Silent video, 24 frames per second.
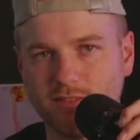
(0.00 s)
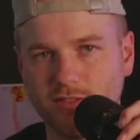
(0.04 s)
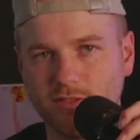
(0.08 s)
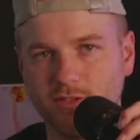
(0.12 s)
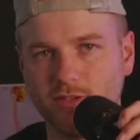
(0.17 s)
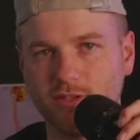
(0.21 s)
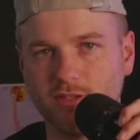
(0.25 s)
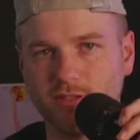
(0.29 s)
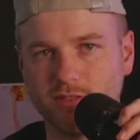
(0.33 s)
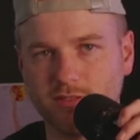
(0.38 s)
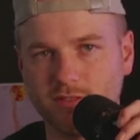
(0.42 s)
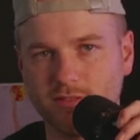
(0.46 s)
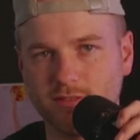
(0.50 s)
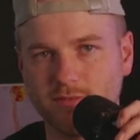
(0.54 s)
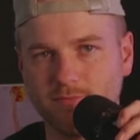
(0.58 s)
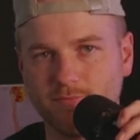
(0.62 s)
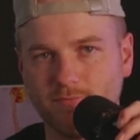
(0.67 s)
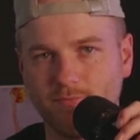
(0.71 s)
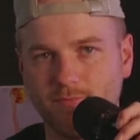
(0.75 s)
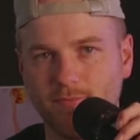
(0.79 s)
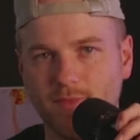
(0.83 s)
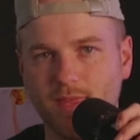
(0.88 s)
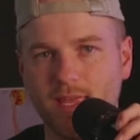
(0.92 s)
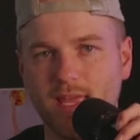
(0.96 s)
yours.
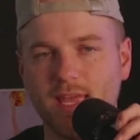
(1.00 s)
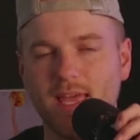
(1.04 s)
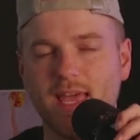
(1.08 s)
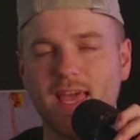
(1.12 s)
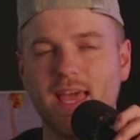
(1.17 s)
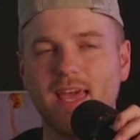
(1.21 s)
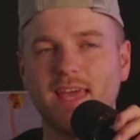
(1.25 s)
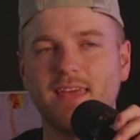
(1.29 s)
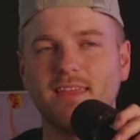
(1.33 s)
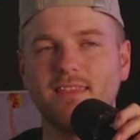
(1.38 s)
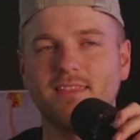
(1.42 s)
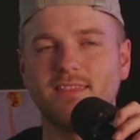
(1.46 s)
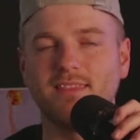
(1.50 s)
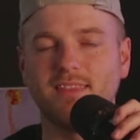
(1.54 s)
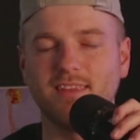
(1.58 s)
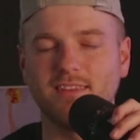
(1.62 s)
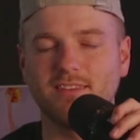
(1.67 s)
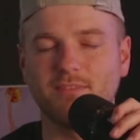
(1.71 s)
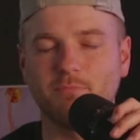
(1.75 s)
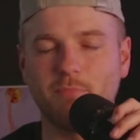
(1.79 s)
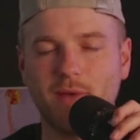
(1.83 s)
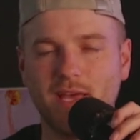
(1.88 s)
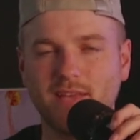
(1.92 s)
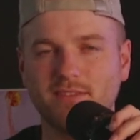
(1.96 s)

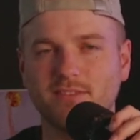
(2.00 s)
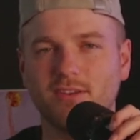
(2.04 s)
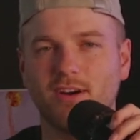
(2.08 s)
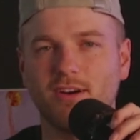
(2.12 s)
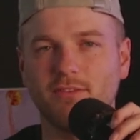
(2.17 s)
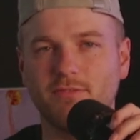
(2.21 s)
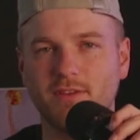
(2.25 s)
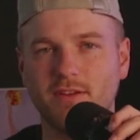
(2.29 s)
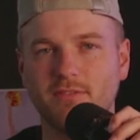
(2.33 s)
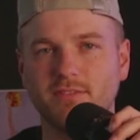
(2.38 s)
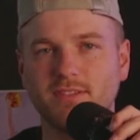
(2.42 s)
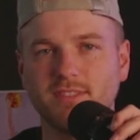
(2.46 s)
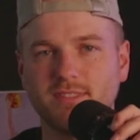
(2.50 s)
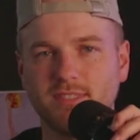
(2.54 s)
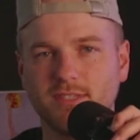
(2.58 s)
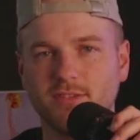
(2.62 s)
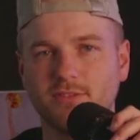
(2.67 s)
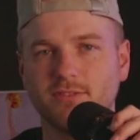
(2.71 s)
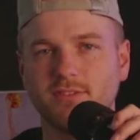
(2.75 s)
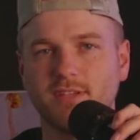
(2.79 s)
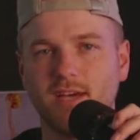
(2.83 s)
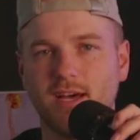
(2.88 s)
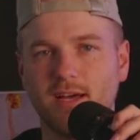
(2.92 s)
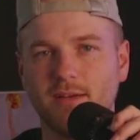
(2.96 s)
This pays off every single
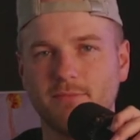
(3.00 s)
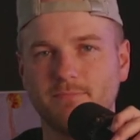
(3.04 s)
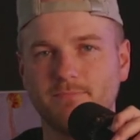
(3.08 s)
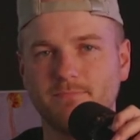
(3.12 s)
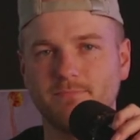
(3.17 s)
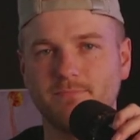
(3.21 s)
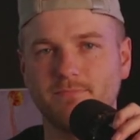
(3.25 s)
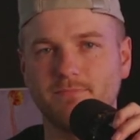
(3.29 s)
time.